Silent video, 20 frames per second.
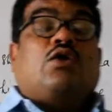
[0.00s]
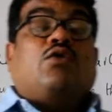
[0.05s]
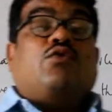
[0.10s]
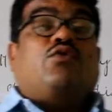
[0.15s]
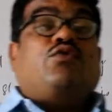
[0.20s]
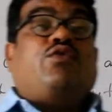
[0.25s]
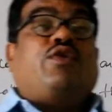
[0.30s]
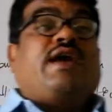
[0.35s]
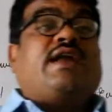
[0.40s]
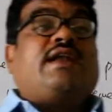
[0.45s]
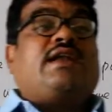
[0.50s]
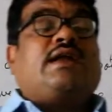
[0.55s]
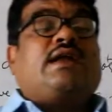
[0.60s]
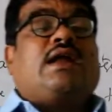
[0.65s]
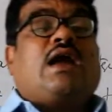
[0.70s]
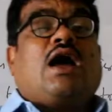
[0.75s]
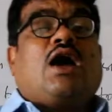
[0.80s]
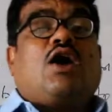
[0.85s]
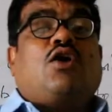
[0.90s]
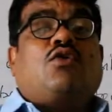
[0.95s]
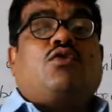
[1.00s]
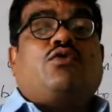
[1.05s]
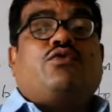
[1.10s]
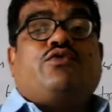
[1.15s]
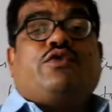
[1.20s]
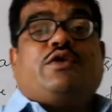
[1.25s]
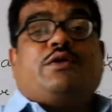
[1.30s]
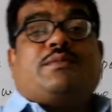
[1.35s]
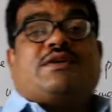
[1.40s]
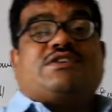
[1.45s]
When and how
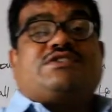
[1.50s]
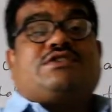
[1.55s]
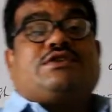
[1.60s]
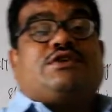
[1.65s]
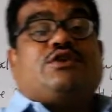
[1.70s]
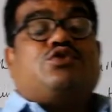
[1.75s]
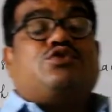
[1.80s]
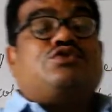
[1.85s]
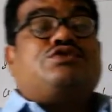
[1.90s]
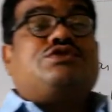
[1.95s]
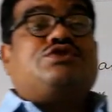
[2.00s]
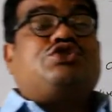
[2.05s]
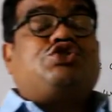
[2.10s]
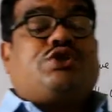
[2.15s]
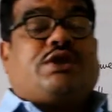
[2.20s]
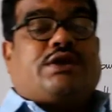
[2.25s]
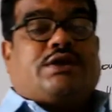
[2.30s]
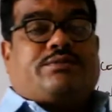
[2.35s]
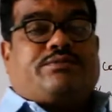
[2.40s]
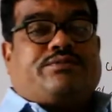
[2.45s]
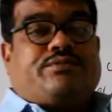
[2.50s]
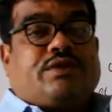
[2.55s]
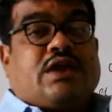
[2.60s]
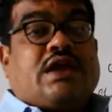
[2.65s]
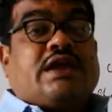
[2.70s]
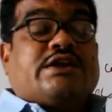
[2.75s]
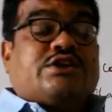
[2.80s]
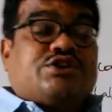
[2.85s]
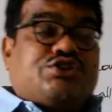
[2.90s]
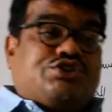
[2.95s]
we must use shall.
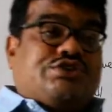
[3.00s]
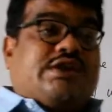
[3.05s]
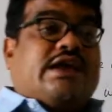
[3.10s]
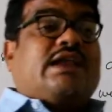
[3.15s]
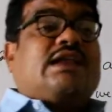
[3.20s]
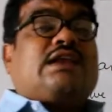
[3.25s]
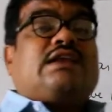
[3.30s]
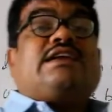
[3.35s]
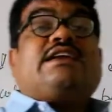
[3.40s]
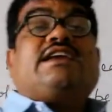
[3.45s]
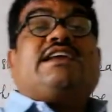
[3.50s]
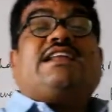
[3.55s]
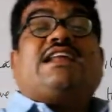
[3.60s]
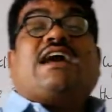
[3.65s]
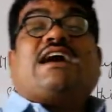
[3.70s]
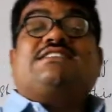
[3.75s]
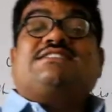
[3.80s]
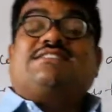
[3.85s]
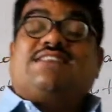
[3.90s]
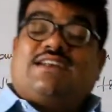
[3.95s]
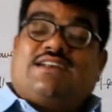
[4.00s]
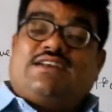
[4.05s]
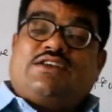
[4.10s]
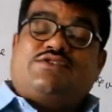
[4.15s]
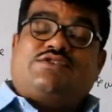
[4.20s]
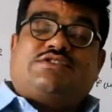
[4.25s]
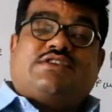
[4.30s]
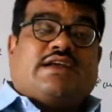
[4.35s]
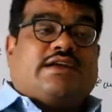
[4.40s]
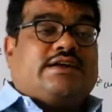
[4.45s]
Shall in
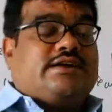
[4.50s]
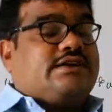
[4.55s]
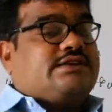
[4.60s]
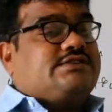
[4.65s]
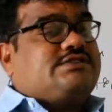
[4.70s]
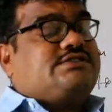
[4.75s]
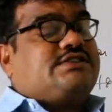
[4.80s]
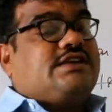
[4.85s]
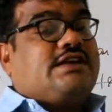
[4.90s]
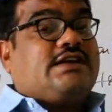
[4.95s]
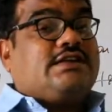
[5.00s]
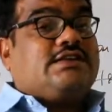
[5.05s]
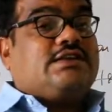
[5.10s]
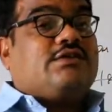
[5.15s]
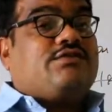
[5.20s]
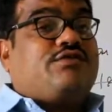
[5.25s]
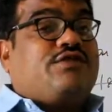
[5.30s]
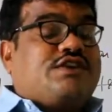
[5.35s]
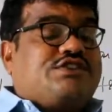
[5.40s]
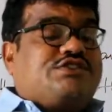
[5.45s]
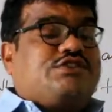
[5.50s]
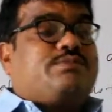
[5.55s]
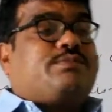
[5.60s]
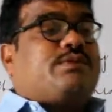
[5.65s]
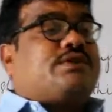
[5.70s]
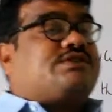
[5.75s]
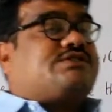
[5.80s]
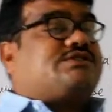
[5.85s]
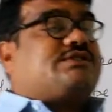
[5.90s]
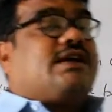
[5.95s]
assertive sentence in the first
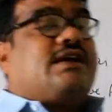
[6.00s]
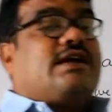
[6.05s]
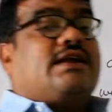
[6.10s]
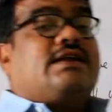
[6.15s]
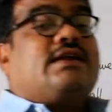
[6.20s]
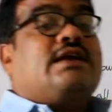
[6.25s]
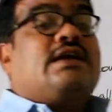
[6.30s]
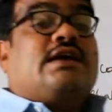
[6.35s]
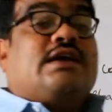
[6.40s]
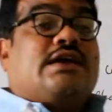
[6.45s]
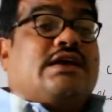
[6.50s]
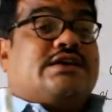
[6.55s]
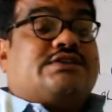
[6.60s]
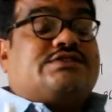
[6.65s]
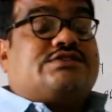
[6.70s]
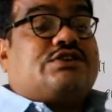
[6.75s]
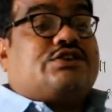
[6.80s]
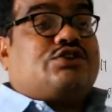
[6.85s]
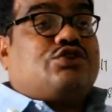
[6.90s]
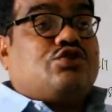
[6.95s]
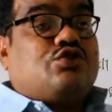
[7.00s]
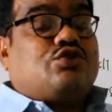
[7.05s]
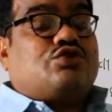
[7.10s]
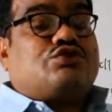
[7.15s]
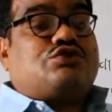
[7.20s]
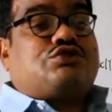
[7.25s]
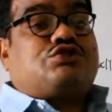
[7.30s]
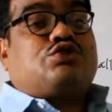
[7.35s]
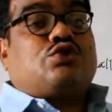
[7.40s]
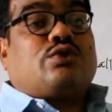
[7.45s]
person is
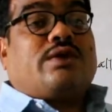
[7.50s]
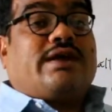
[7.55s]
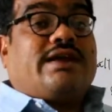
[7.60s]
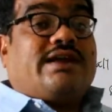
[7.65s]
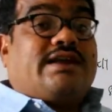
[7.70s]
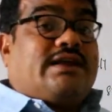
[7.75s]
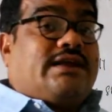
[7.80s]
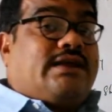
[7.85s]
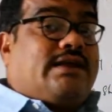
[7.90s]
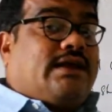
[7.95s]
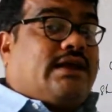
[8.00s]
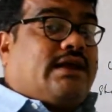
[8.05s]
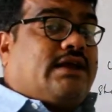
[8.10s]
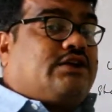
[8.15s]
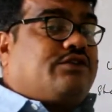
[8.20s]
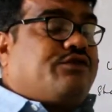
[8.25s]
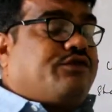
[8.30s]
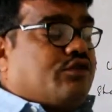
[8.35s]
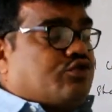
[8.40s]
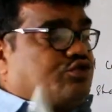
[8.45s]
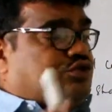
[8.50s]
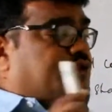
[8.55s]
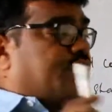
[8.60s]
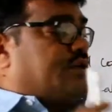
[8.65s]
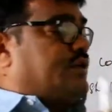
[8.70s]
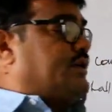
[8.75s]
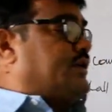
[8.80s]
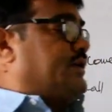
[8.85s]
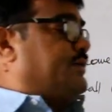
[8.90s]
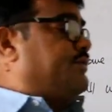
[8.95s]
used to indicate
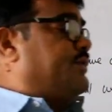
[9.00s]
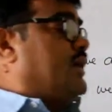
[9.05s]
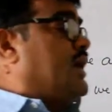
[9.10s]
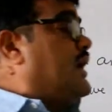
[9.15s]
futurity.